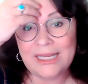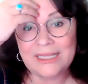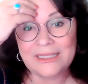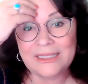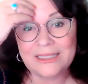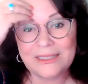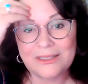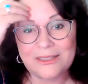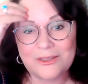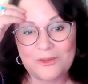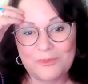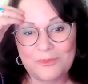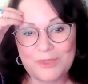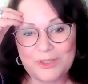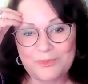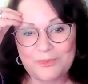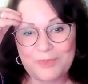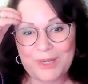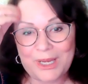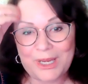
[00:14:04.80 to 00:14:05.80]
He's in so
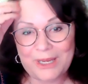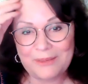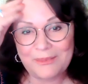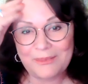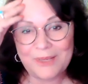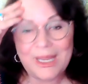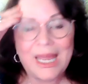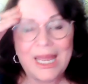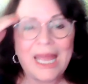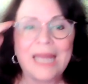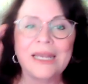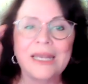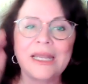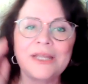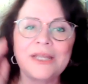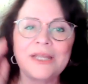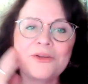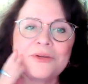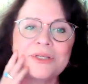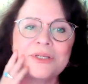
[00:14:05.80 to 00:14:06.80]
much pain. And
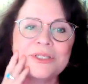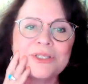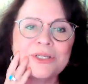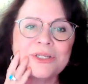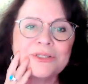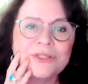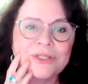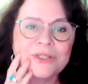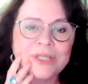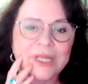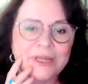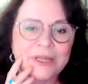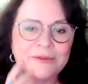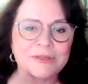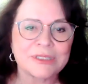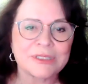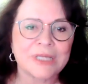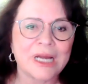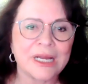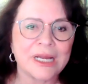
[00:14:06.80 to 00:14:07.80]
I noticed yesterday he
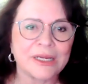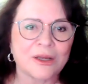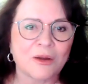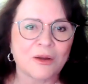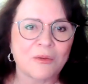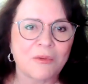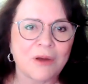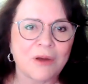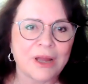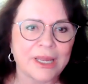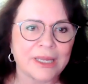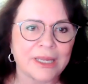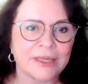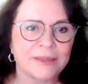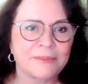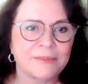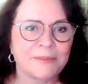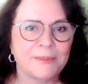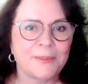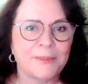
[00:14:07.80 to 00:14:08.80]
was kind of quiet.
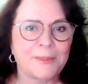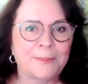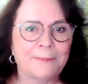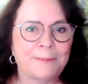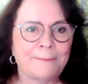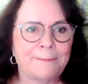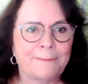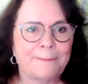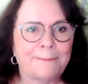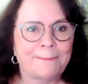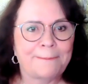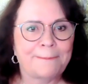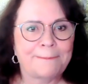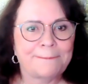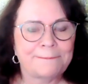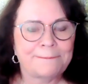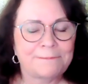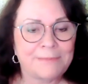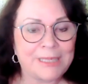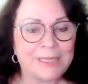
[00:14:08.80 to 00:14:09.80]

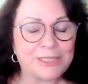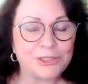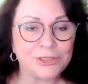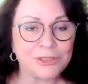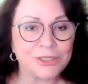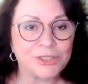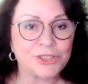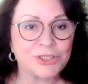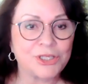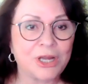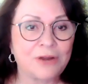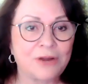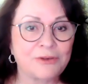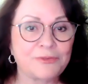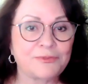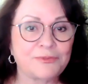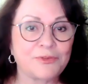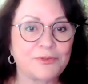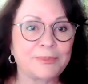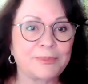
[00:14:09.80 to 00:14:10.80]
He took a
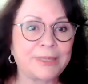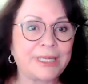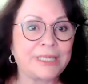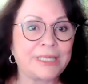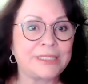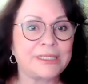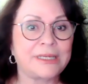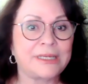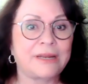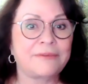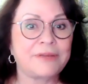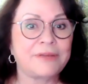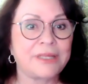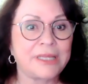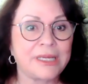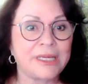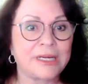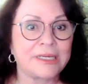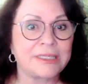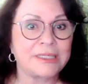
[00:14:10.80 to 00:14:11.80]
shower for me. He did
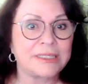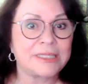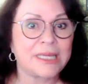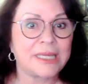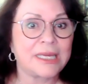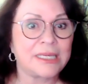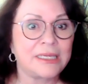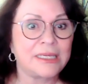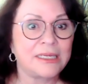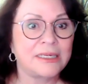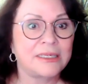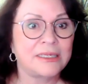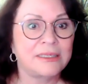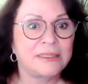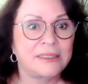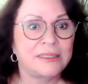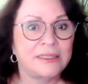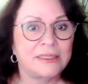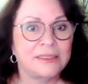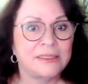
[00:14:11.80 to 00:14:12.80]
everything I said.
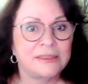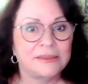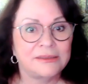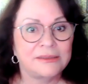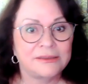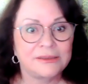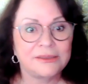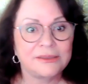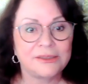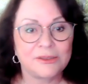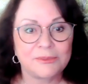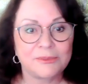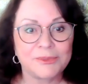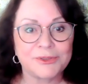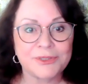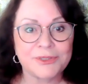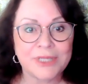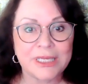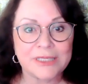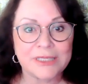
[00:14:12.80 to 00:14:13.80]
You know,
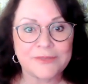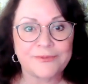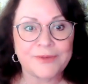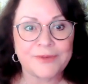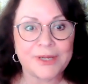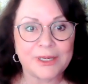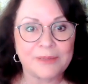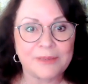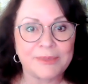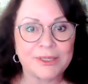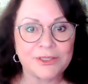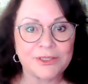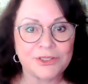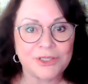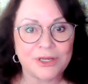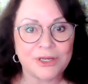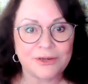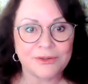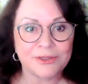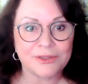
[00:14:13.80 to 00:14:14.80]
most kids fight about
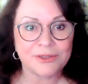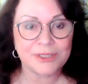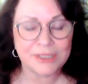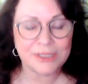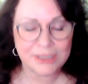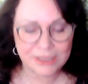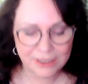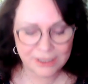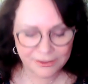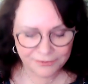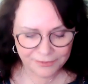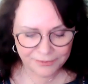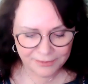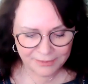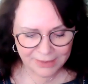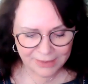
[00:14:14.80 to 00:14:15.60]
showers and stuff.